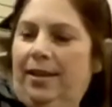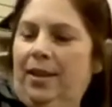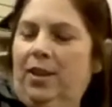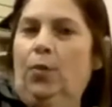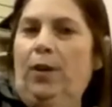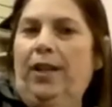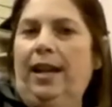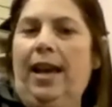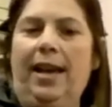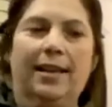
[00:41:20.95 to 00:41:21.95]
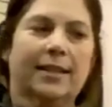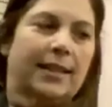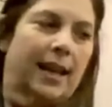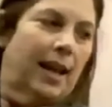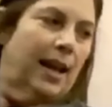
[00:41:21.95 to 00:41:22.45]
This one has
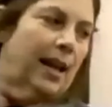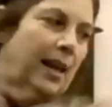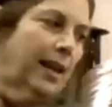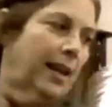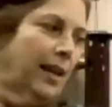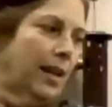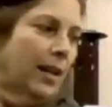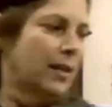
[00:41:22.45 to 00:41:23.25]
a